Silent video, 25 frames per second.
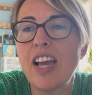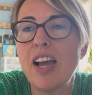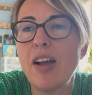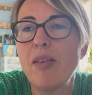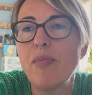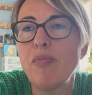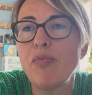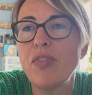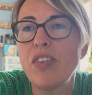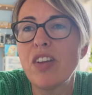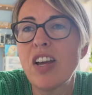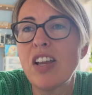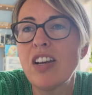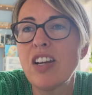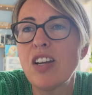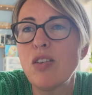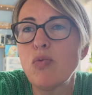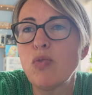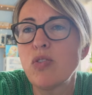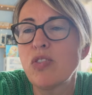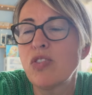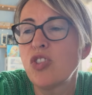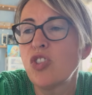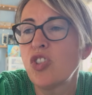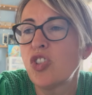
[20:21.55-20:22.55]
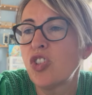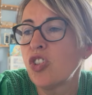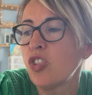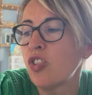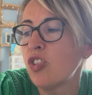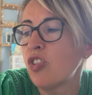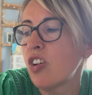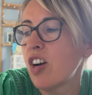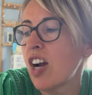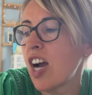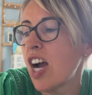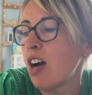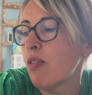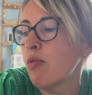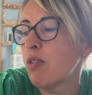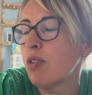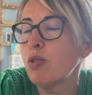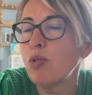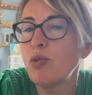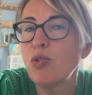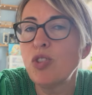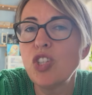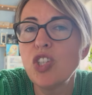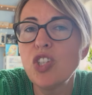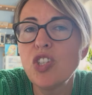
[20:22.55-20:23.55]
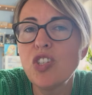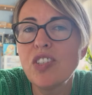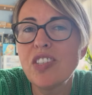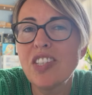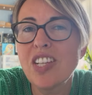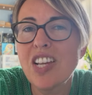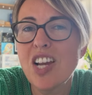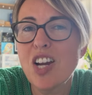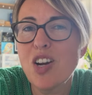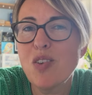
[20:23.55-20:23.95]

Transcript: and I wasn't sure how I would use it.